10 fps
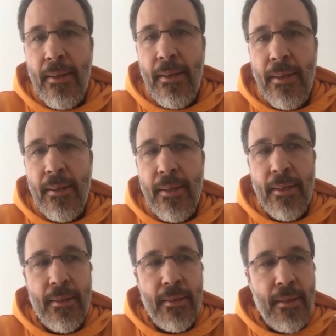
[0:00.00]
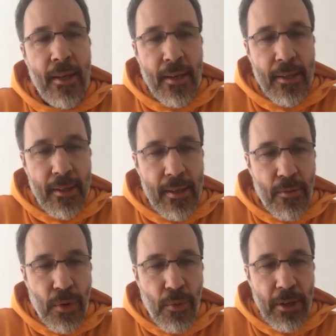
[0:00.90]
idea that
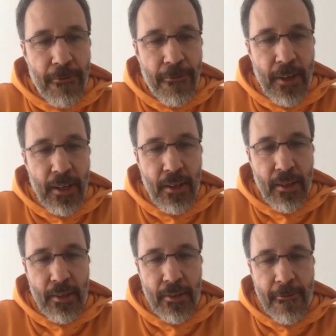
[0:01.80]
we will feel